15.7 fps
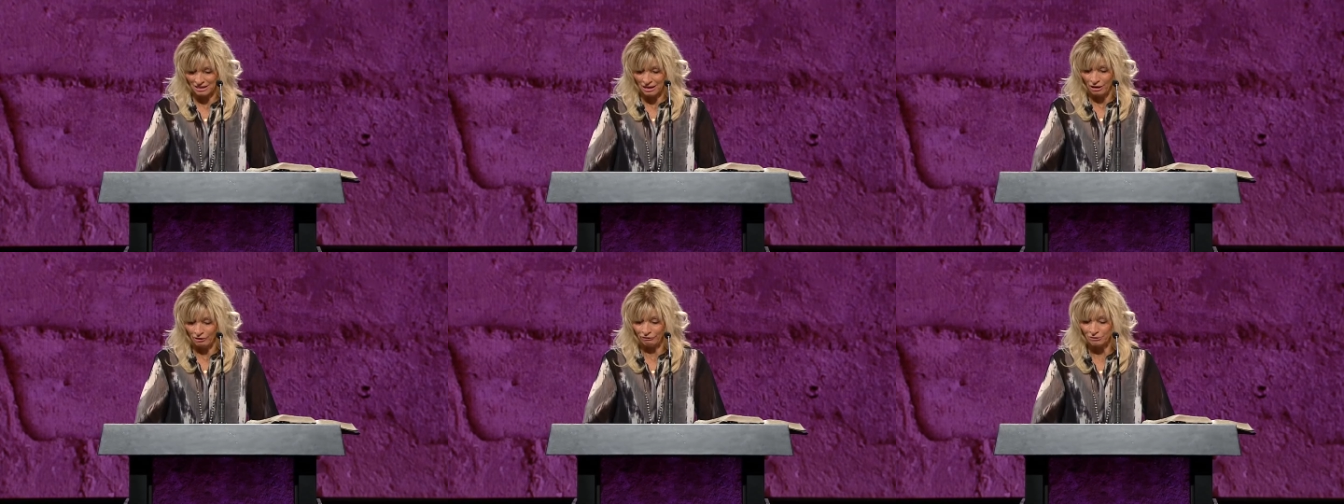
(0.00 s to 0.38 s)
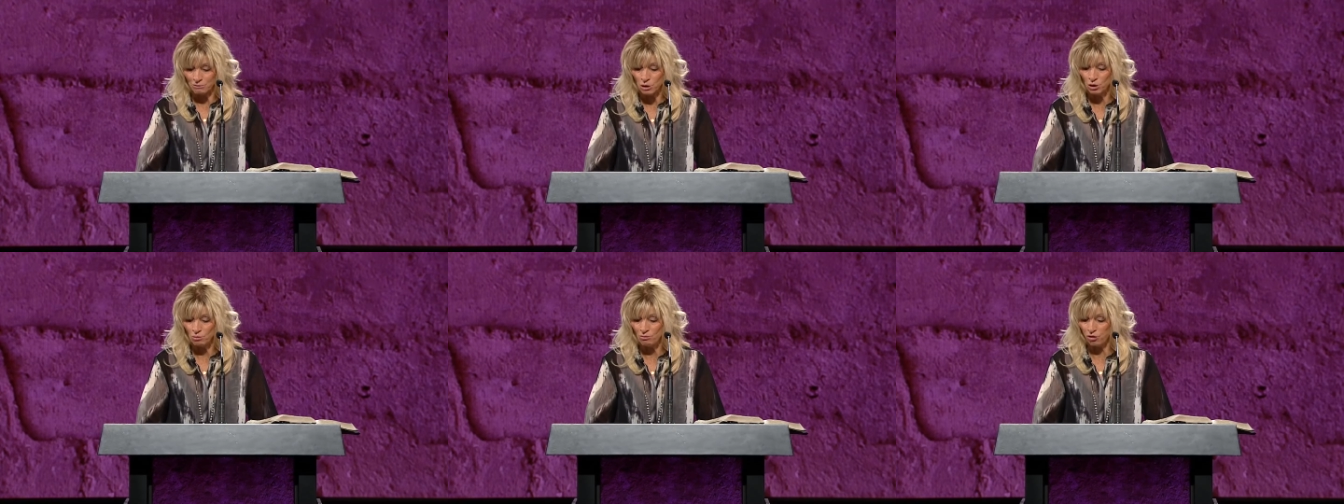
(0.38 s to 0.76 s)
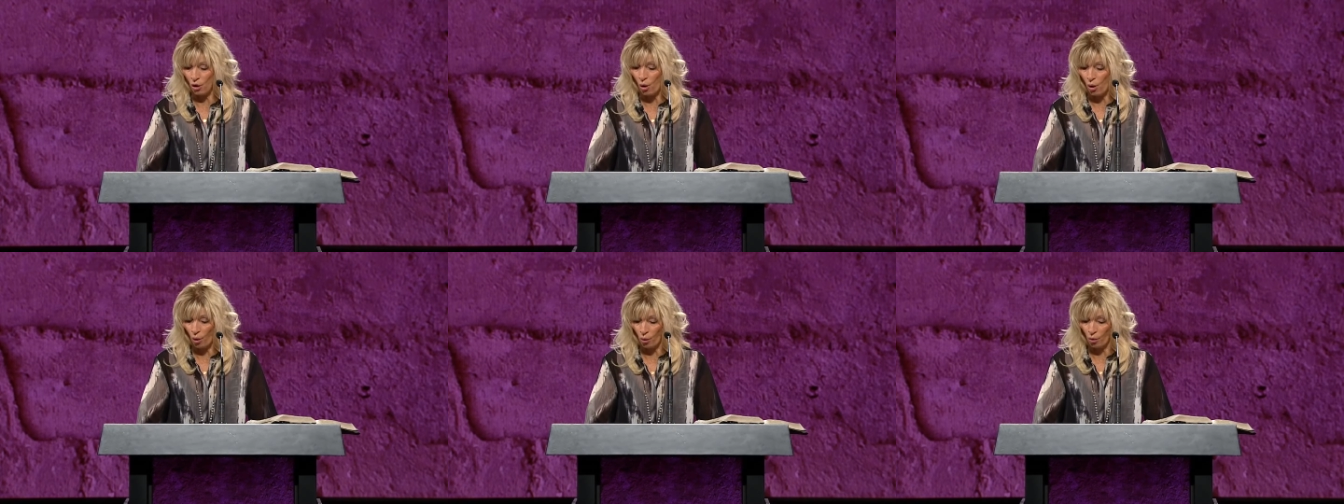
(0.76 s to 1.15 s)
from whom the
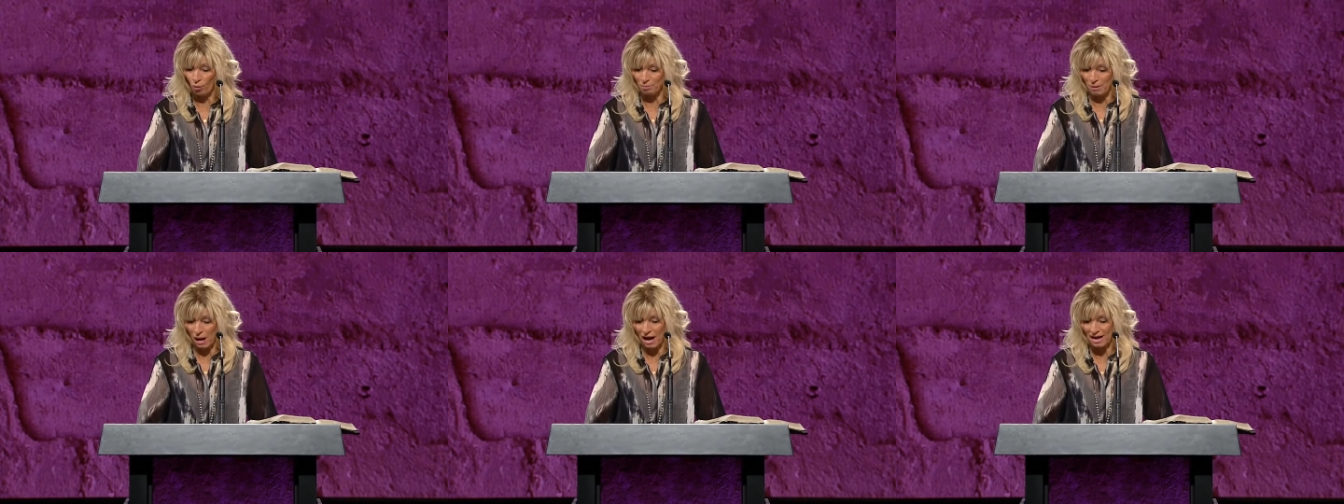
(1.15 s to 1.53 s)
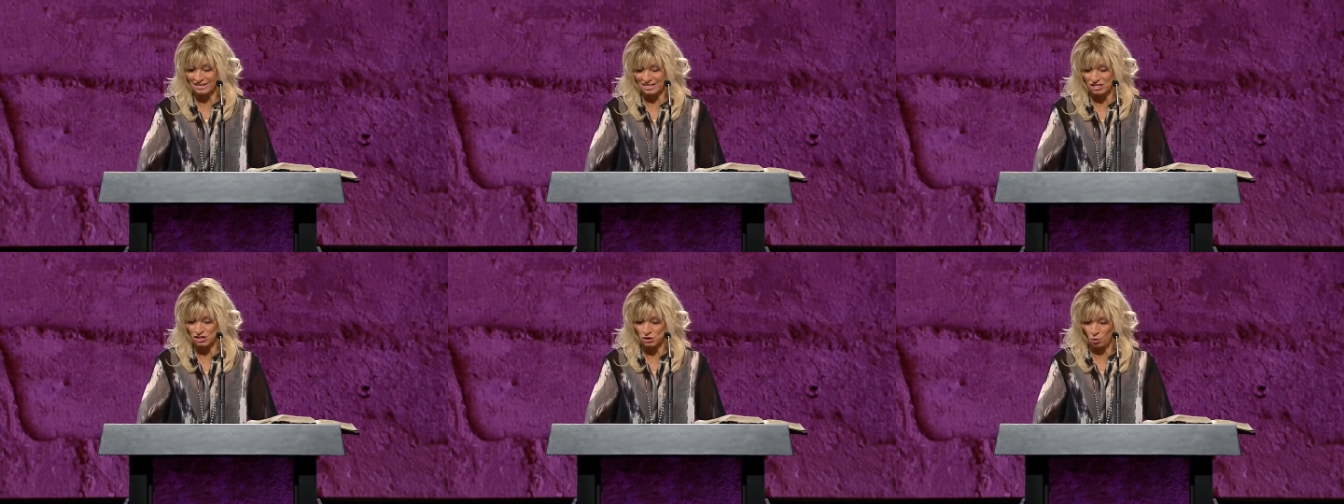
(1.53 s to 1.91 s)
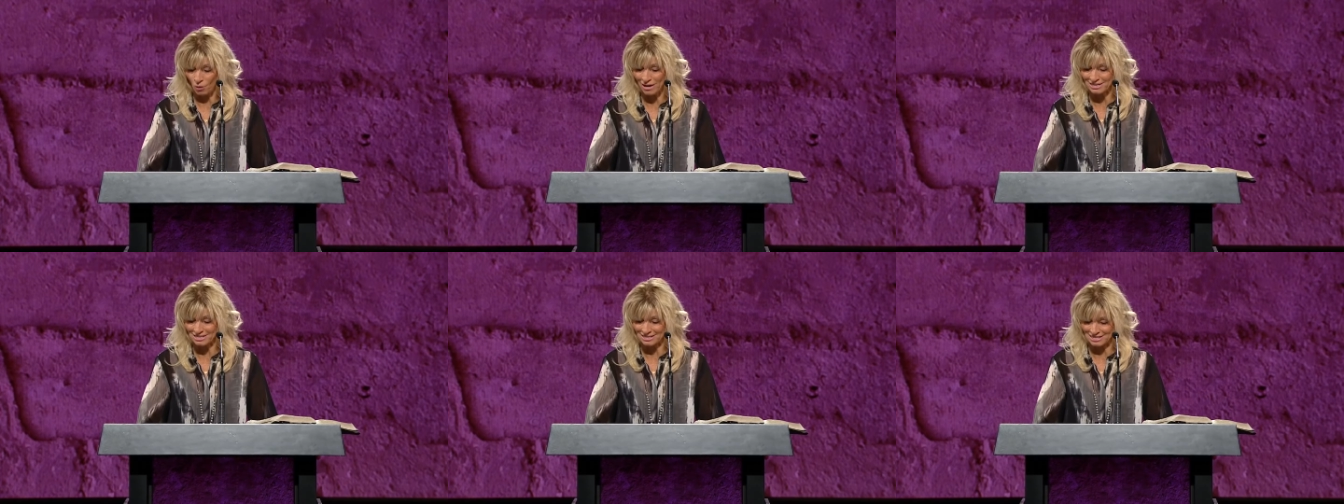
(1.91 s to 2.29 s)
whole body,
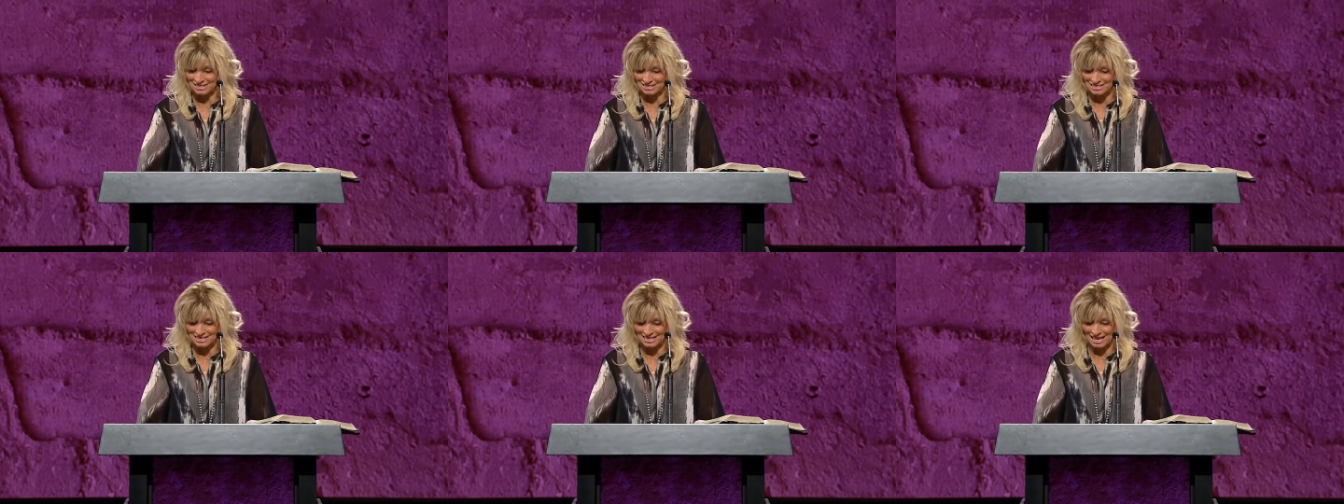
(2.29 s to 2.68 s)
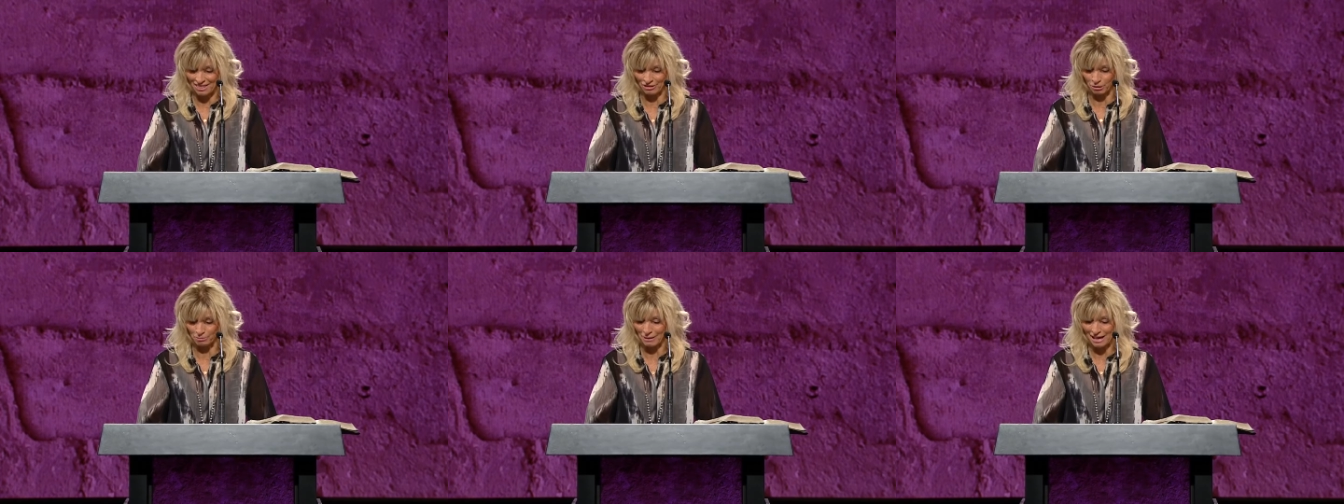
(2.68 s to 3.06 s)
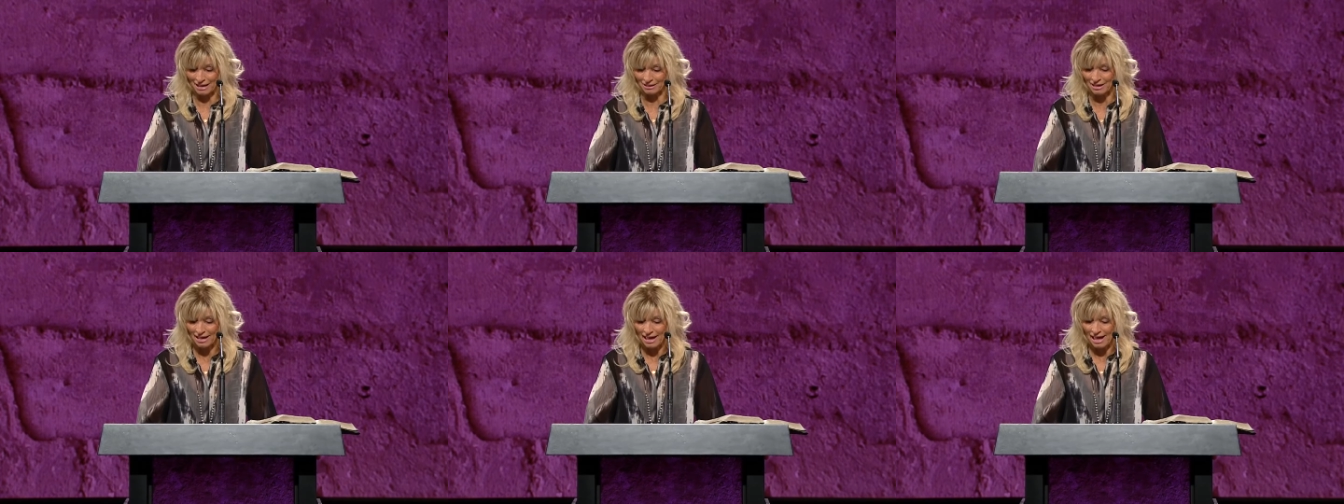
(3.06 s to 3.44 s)
joined and knit together by
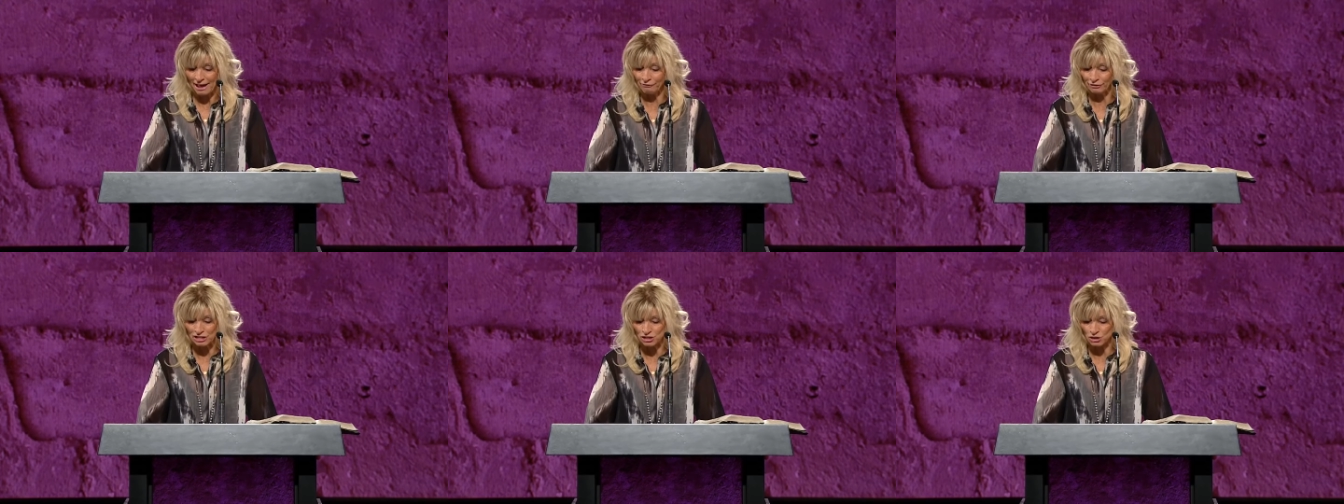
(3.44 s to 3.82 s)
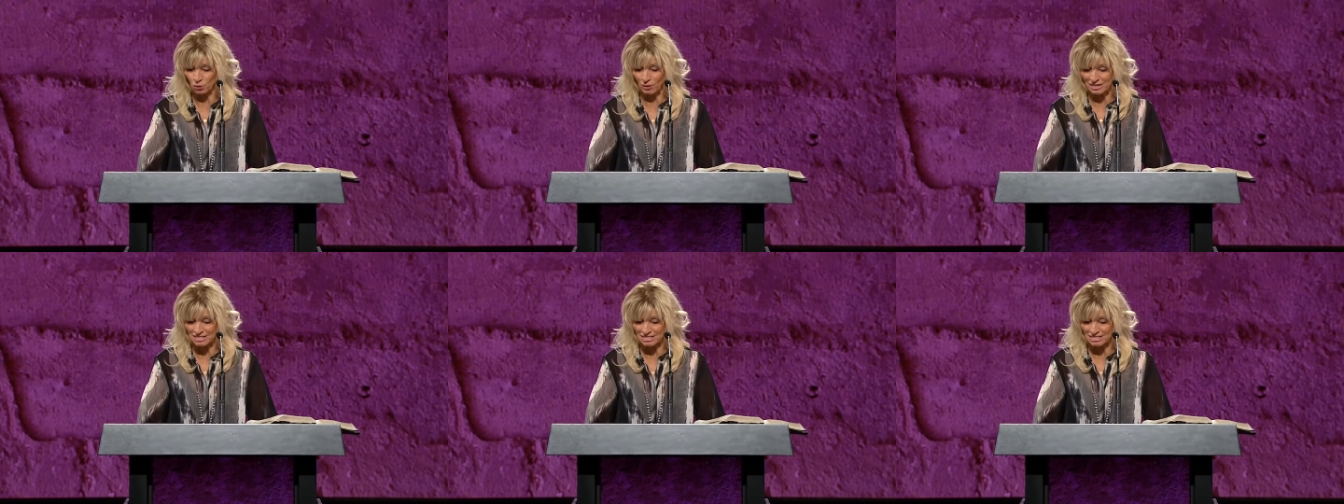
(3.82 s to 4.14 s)
every joint,